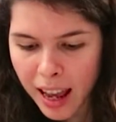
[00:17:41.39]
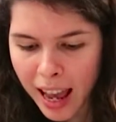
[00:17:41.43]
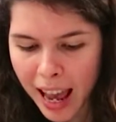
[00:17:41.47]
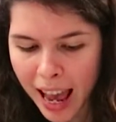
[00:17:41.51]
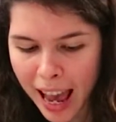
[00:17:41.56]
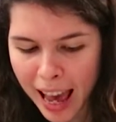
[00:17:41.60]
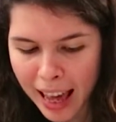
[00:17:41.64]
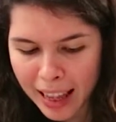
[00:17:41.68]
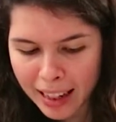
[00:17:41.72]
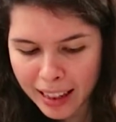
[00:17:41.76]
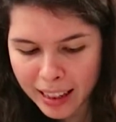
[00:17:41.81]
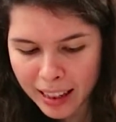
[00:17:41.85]

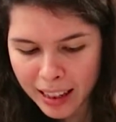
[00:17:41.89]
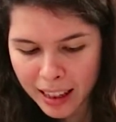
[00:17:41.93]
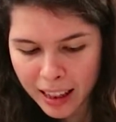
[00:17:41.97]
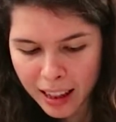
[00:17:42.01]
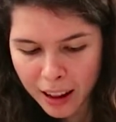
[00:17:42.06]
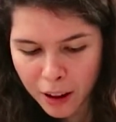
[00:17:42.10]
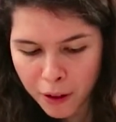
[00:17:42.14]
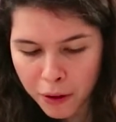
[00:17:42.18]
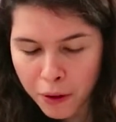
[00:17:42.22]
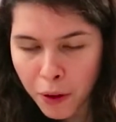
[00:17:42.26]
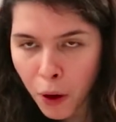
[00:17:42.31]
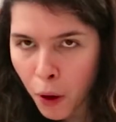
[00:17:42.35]
And
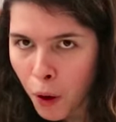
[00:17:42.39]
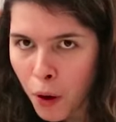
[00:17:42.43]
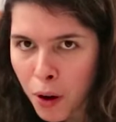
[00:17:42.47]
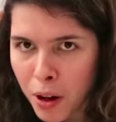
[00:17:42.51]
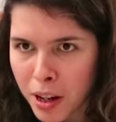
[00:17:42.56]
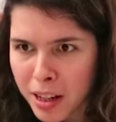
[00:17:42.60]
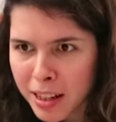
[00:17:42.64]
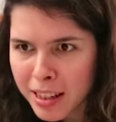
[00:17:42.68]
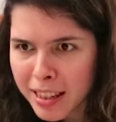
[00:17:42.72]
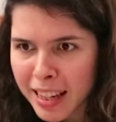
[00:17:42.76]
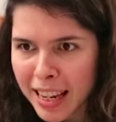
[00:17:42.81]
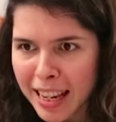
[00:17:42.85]
of
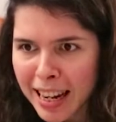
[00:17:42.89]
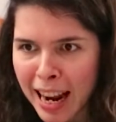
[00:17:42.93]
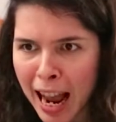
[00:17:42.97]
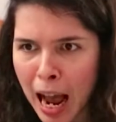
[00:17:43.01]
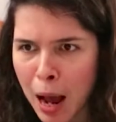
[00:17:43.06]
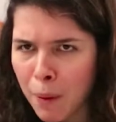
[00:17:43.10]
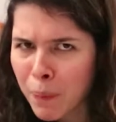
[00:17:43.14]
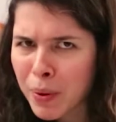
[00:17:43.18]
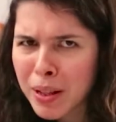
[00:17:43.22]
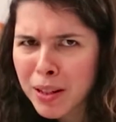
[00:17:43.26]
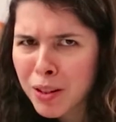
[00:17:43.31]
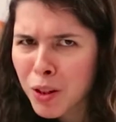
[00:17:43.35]
course, it
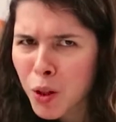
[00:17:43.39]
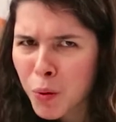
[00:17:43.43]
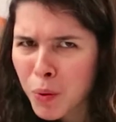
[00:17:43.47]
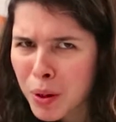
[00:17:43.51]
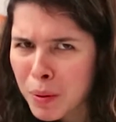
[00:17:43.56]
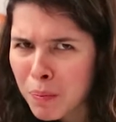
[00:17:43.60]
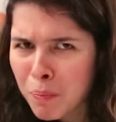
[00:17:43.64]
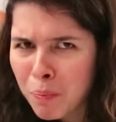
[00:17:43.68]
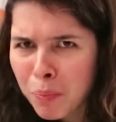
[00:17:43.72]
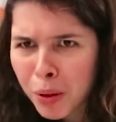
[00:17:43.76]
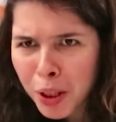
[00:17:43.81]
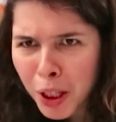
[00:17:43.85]
happens to be
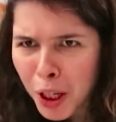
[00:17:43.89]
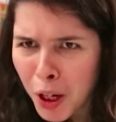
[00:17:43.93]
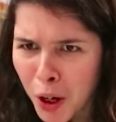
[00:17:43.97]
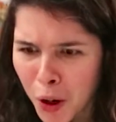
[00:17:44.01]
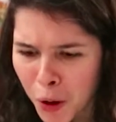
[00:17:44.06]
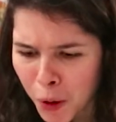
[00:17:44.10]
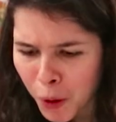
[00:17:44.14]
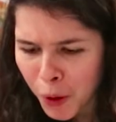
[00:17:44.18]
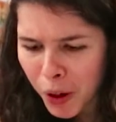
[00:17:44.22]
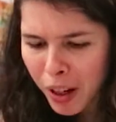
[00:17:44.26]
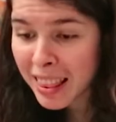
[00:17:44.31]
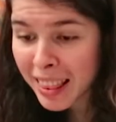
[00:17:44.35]

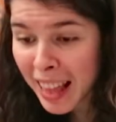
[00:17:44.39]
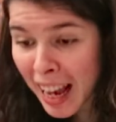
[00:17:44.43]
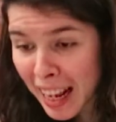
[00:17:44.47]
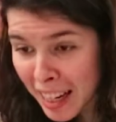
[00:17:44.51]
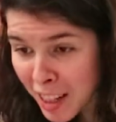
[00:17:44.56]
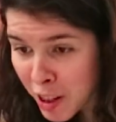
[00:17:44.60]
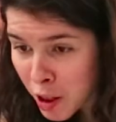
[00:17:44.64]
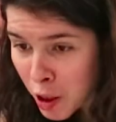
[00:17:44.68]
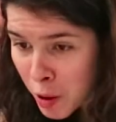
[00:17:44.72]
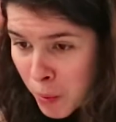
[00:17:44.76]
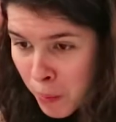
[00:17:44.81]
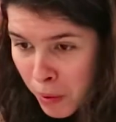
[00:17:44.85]
blue. That
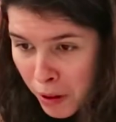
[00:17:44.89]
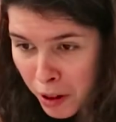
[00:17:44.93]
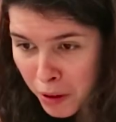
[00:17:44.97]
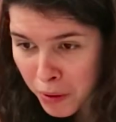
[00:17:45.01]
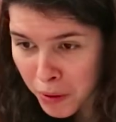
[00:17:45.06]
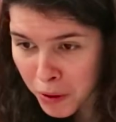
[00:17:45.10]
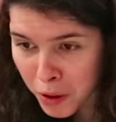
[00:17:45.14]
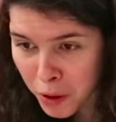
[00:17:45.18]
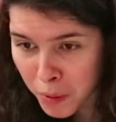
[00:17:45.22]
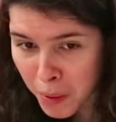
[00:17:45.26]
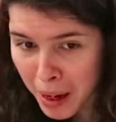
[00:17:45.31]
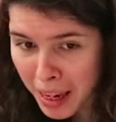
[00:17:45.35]
just
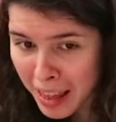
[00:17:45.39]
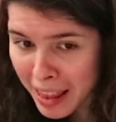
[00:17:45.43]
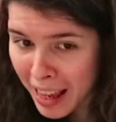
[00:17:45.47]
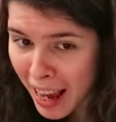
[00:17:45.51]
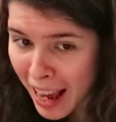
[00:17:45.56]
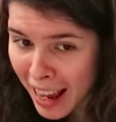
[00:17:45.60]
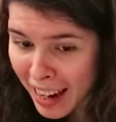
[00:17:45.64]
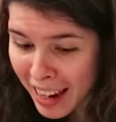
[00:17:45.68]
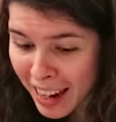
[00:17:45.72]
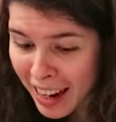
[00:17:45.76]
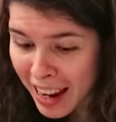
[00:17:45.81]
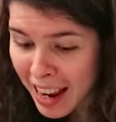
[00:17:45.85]
proves to me
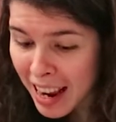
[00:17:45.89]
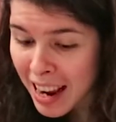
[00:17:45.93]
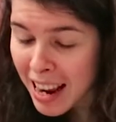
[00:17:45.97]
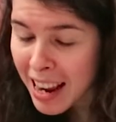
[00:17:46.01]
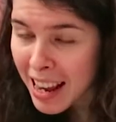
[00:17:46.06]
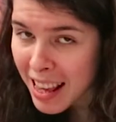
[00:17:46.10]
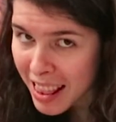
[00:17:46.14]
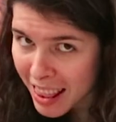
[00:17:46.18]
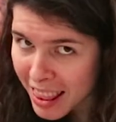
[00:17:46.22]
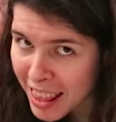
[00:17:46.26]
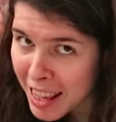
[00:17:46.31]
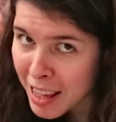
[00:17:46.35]
that
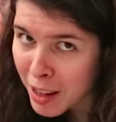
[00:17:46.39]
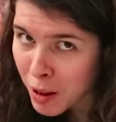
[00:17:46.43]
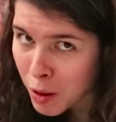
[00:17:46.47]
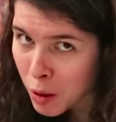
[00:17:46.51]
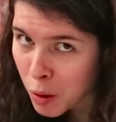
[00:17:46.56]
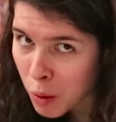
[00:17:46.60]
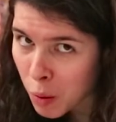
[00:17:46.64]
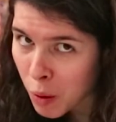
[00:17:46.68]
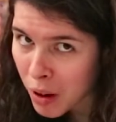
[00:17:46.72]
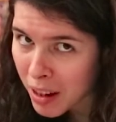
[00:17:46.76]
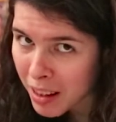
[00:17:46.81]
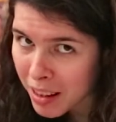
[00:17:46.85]

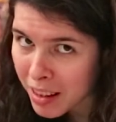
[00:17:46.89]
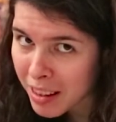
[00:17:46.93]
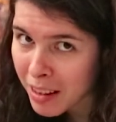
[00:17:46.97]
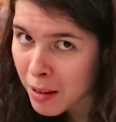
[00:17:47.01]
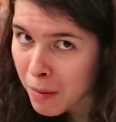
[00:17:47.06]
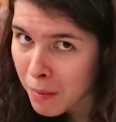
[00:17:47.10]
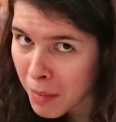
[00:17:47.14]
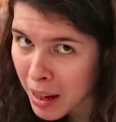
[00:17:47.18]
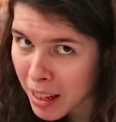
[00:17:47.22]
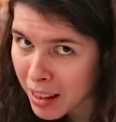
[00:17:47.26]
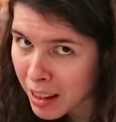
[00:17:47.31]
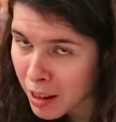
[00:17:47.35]
this was
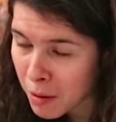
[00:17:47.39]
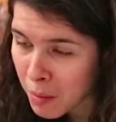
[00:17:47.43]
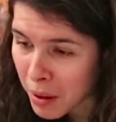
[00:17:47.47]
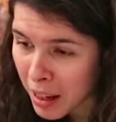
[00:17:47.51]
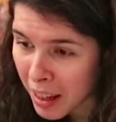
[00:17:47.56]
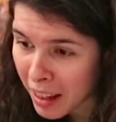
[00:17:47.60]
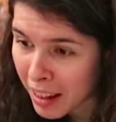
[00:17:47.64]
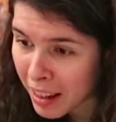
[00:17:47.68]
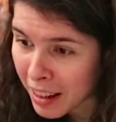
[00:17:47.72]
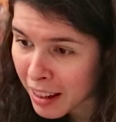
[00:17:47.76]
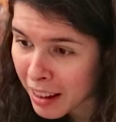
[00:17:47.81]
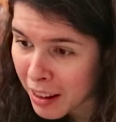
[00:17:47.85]
meant to
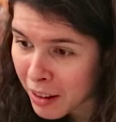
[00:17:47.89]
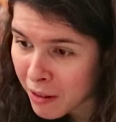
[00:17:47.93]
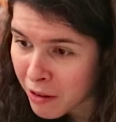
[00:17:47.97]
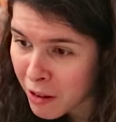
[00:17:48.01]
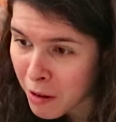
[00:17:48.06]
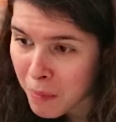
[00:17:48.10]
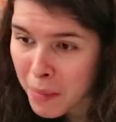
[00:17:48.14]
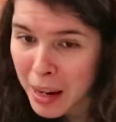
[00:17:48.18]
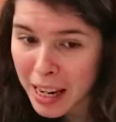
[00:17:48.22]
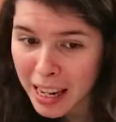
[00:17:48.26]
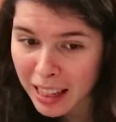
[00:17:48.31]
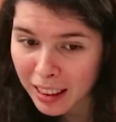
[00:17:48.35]
be, for
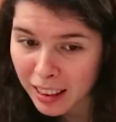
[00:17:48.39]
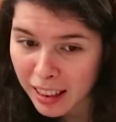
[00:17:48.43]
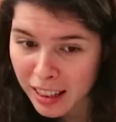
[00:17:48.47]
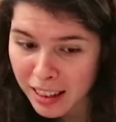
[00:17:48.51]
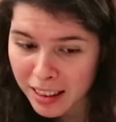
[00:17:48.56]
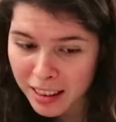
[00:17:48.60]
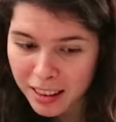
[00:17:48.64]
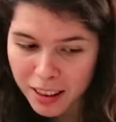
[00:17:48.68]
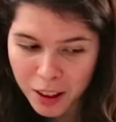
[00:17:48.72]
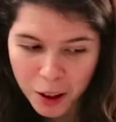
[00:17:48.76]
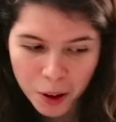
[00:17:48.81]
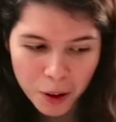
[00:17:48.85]
me at
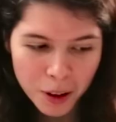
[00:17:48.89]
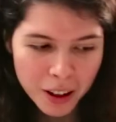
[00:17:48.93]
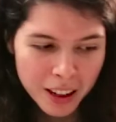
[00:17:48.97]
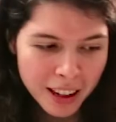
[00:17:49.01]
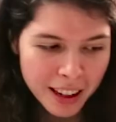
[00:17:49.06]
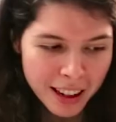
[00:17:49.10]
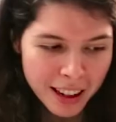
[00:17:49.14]
least, so.